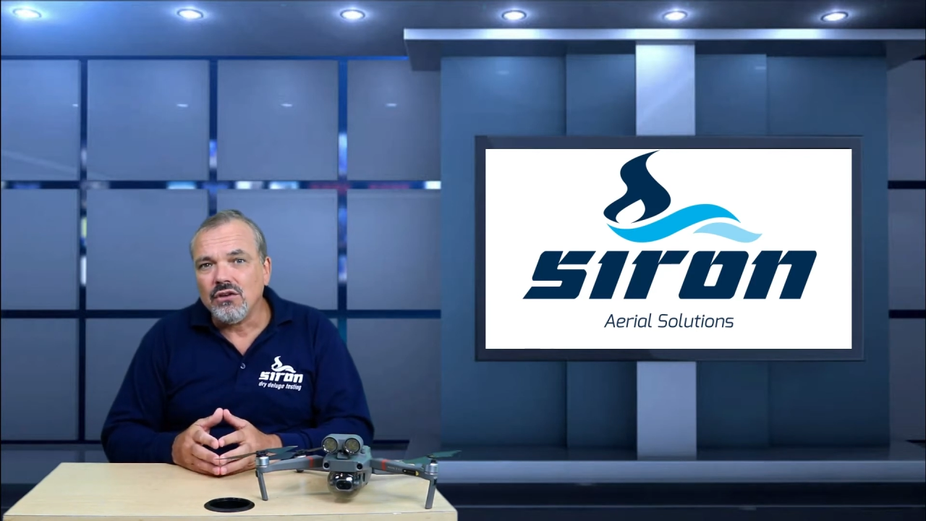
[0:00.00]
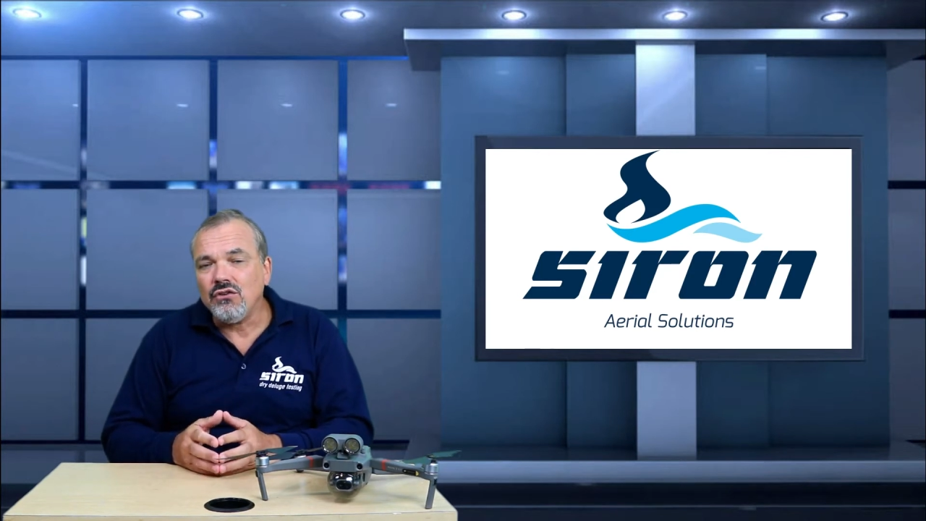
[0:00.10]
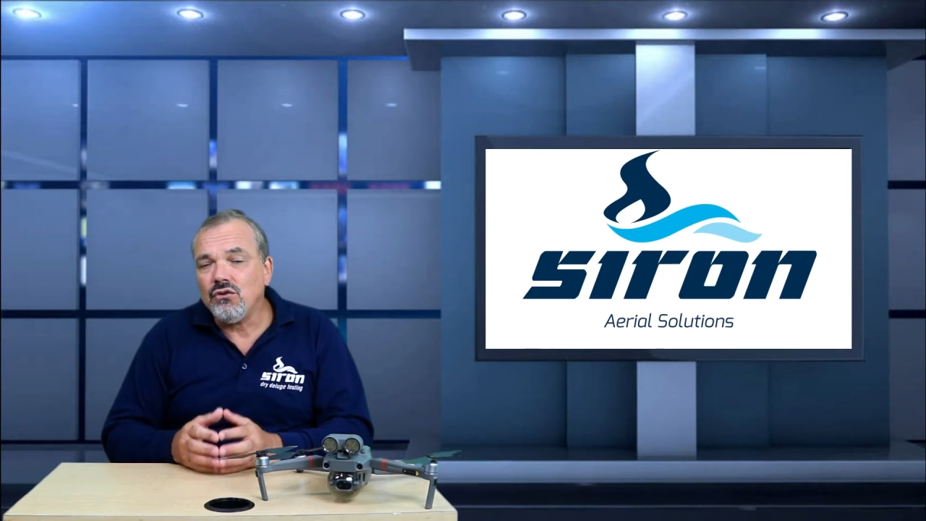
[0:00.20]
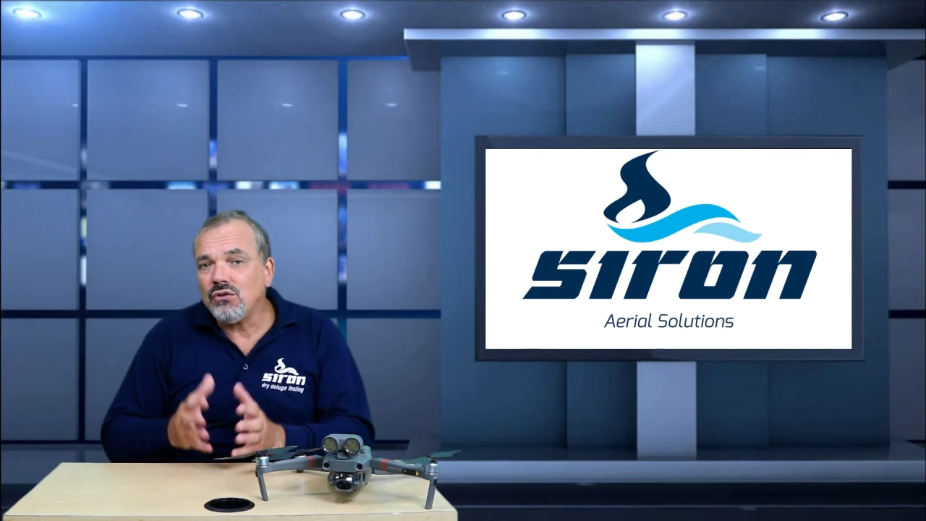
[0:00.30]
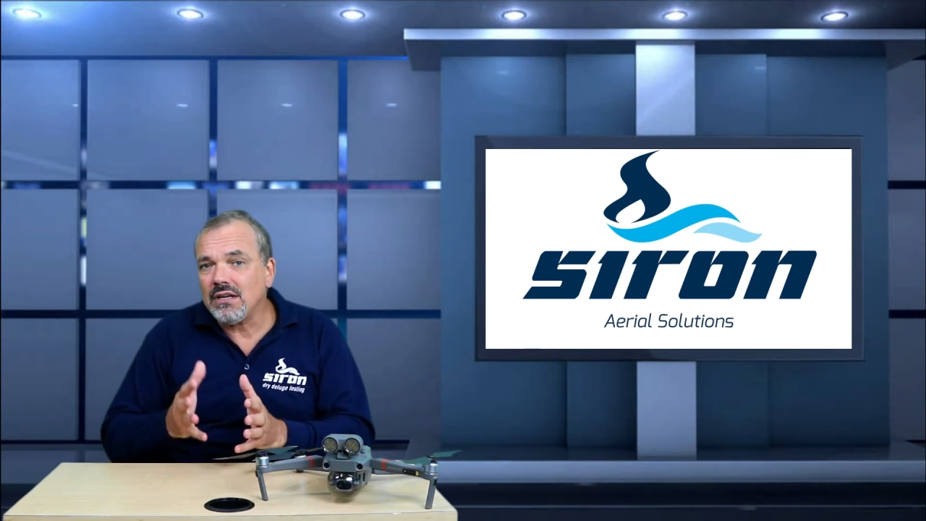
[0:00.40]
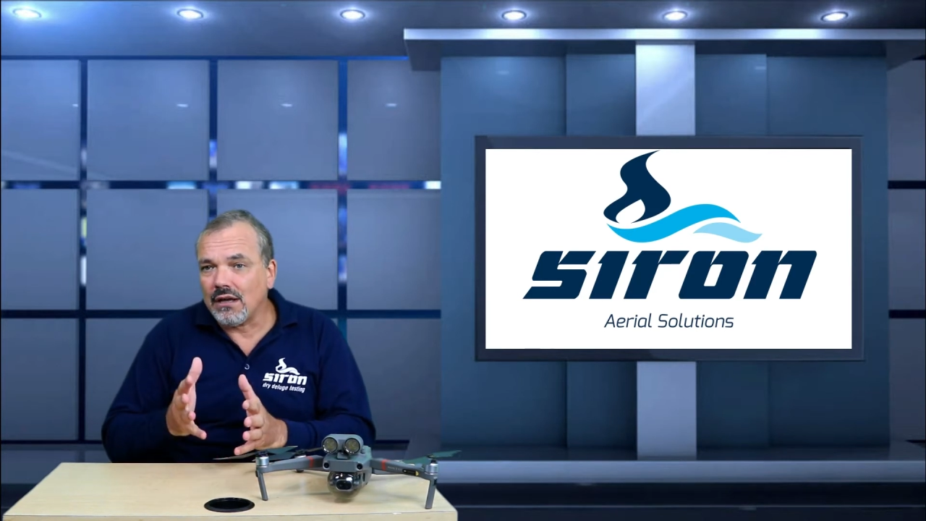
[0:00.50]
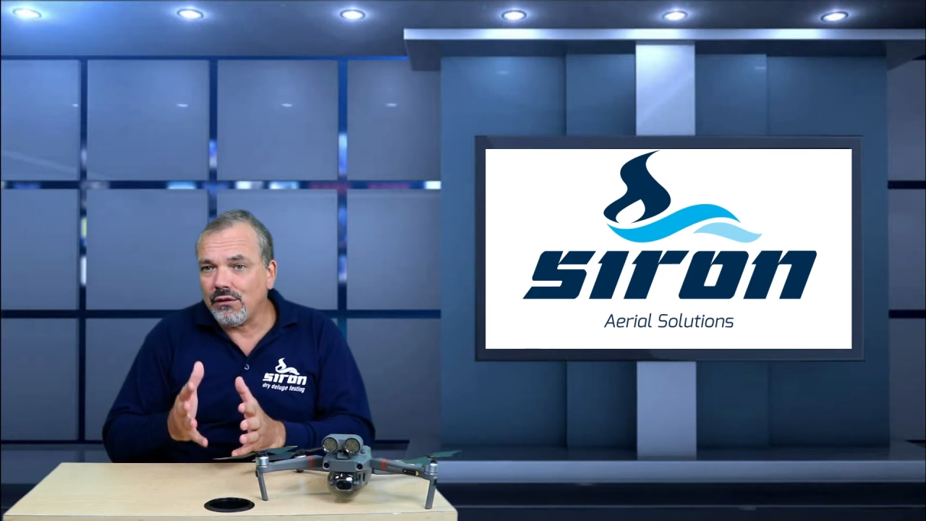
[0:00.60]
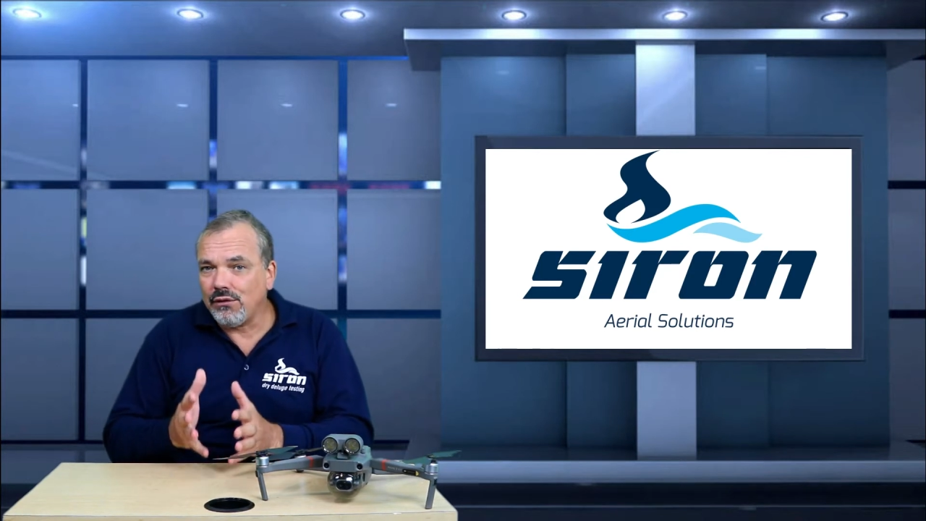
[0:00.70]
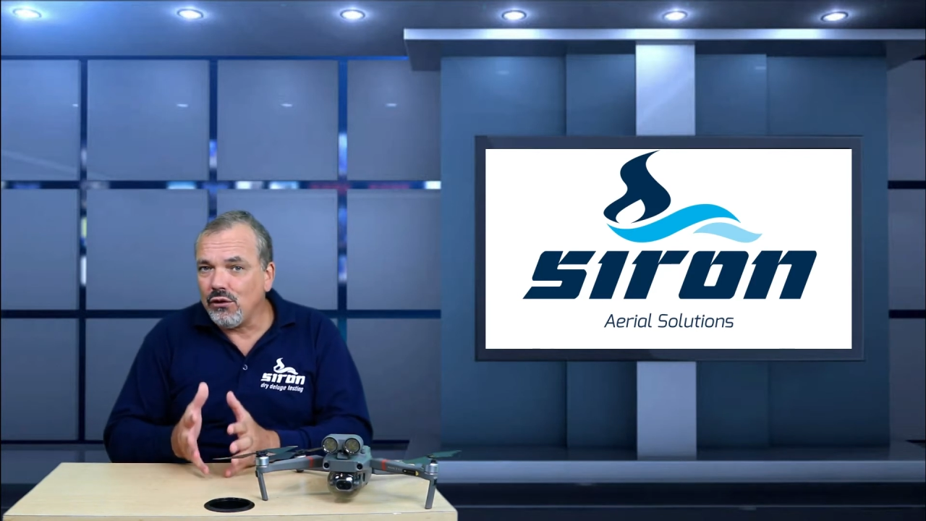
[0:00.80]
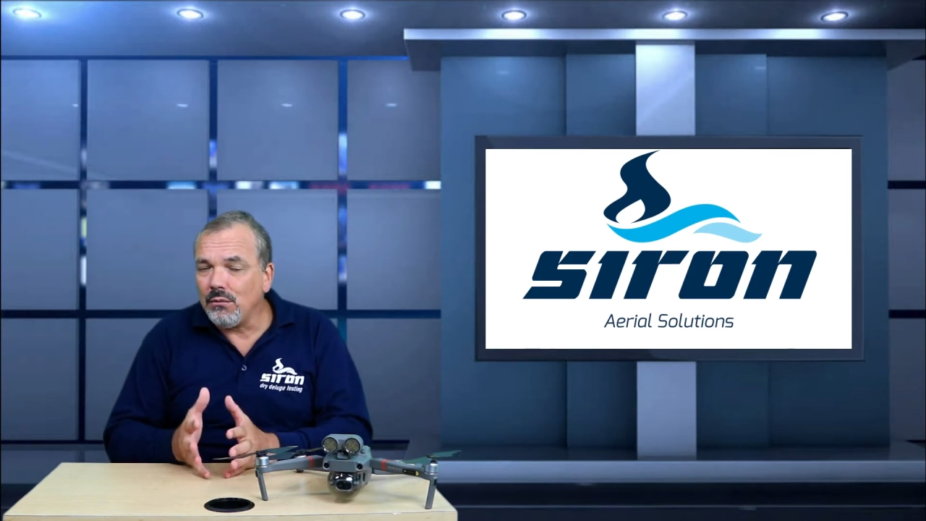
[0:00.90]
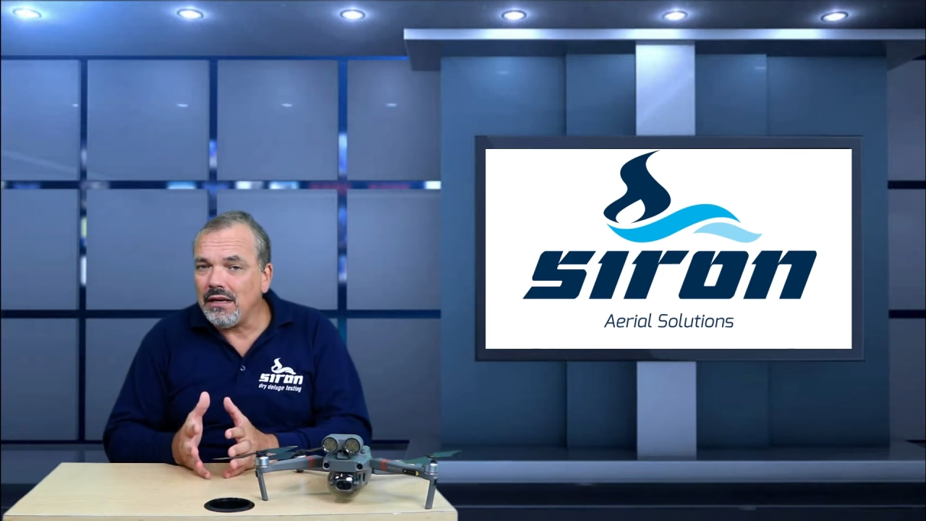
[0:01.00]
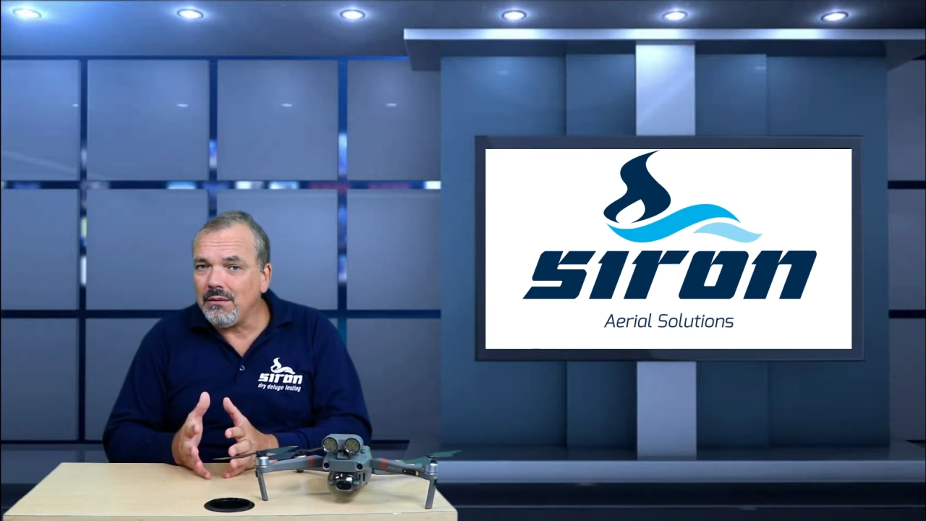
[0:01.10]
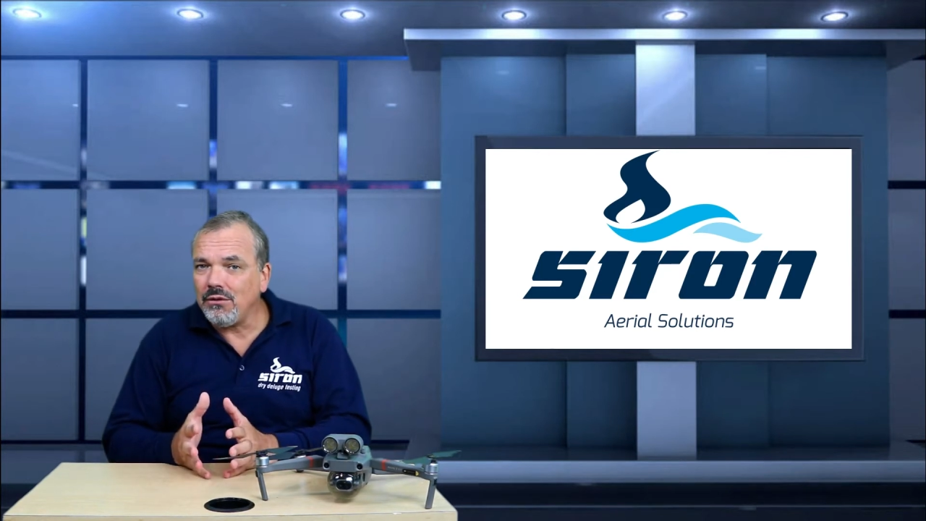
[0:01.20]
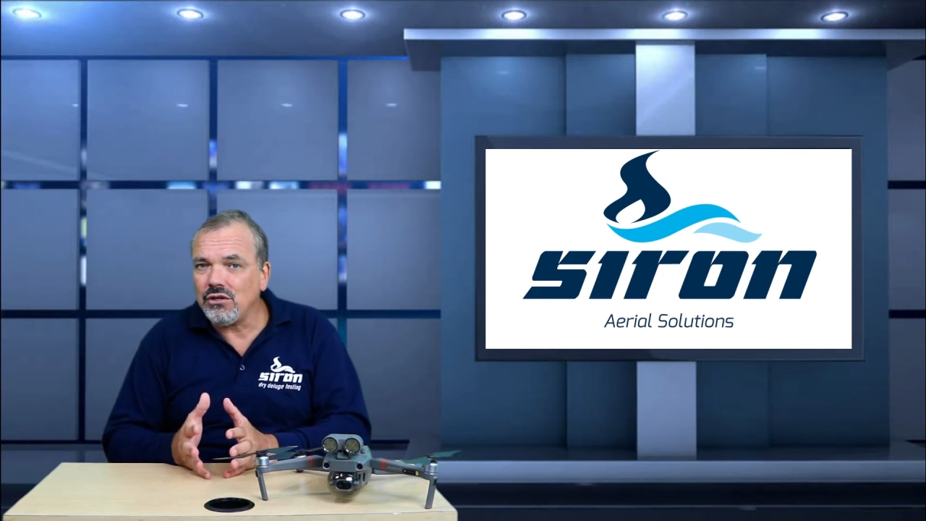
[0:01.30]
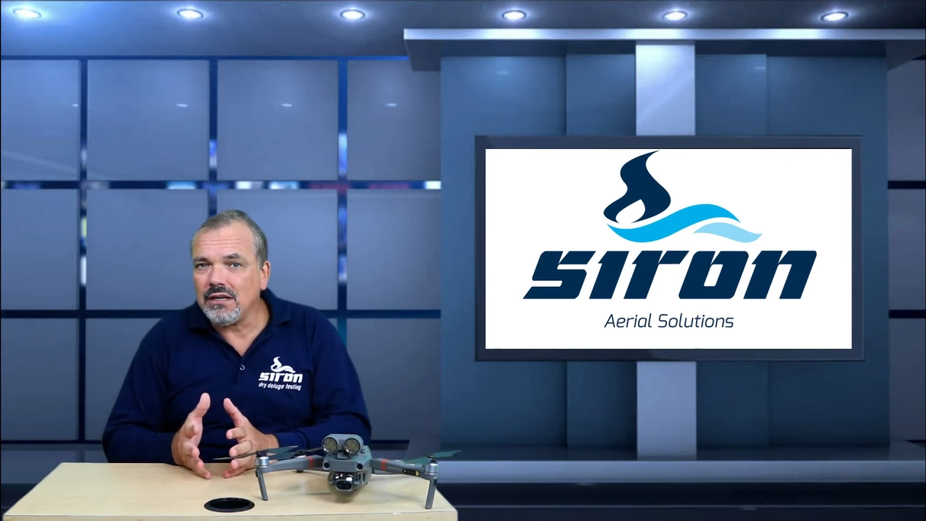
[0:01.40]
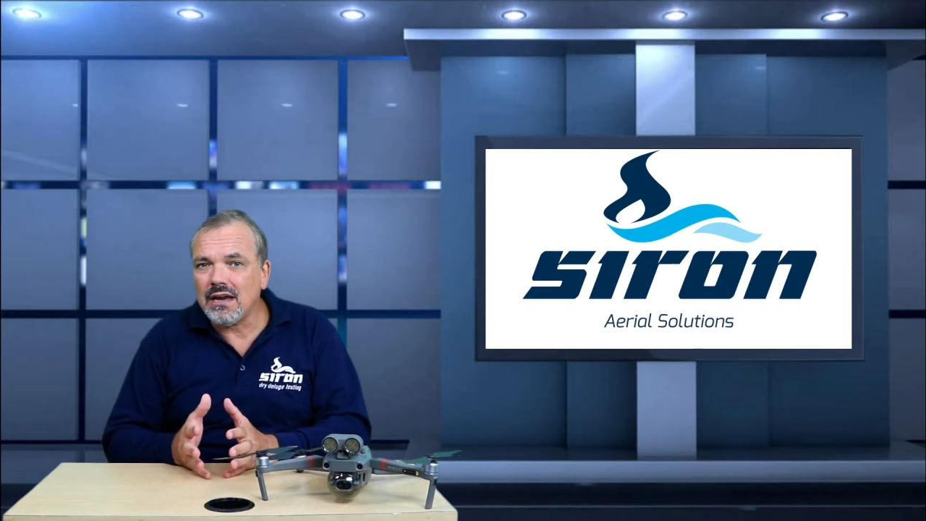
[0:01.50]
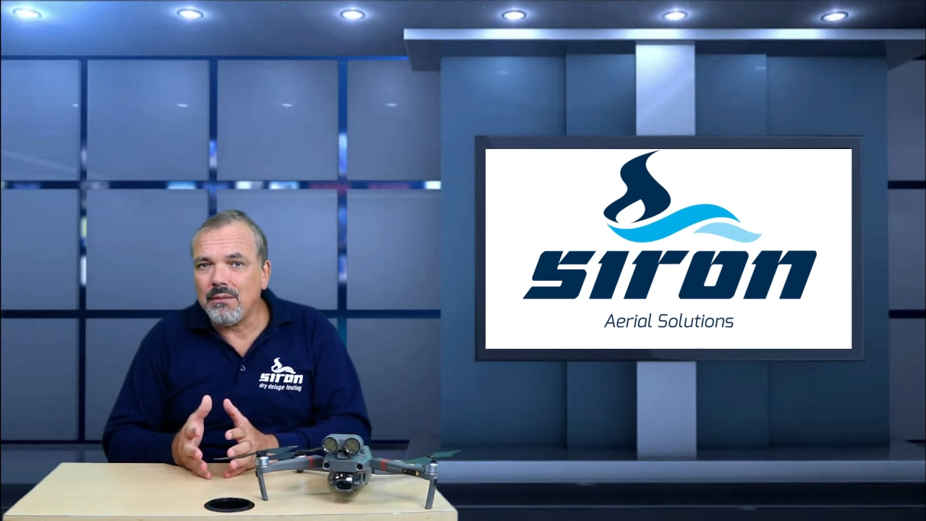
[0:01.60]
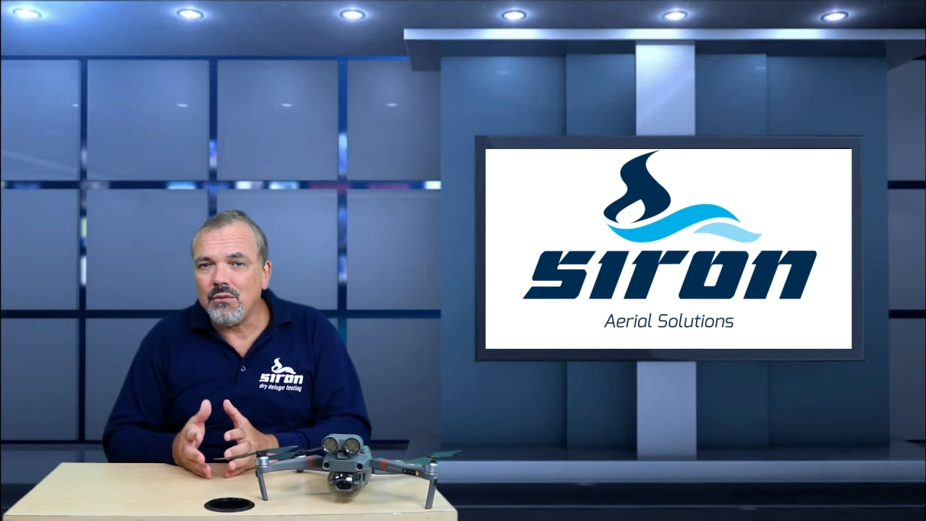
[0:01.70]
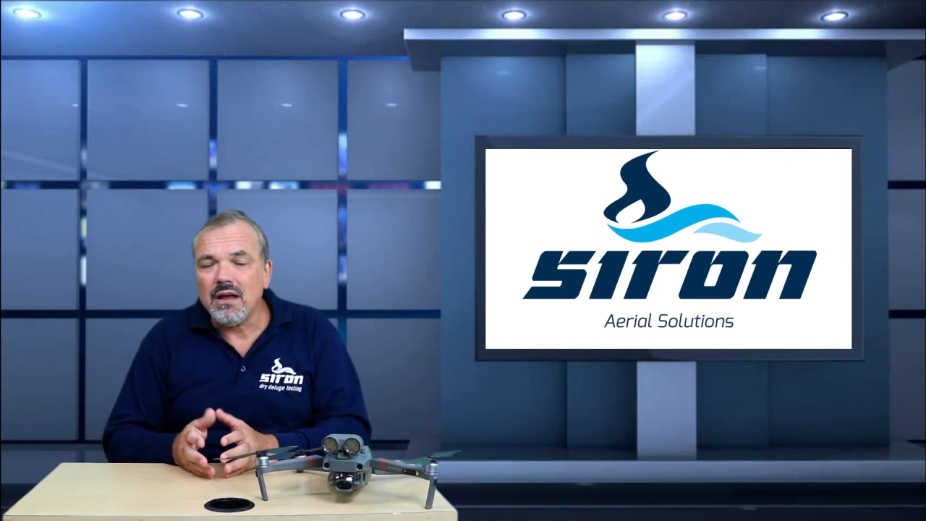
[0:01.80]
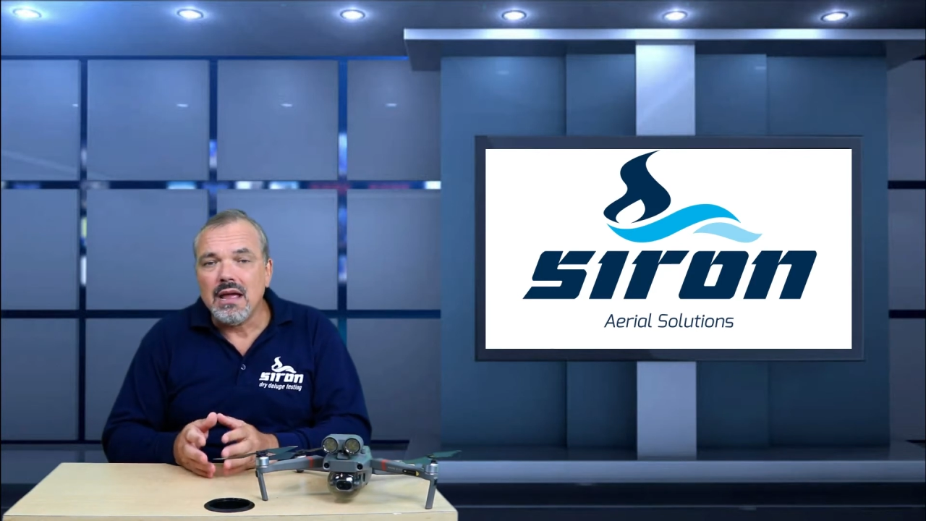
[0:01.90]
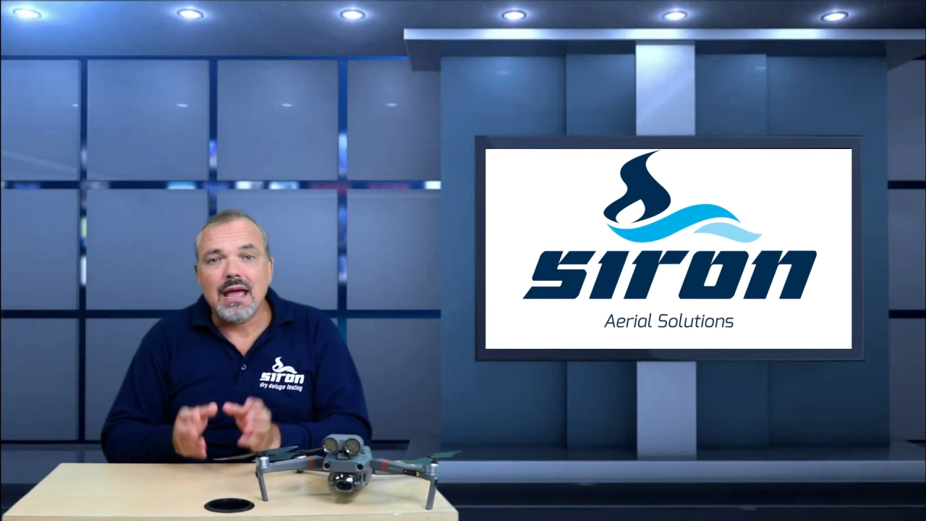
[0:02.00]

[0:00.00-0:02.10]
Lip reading: using our thermal imaging camera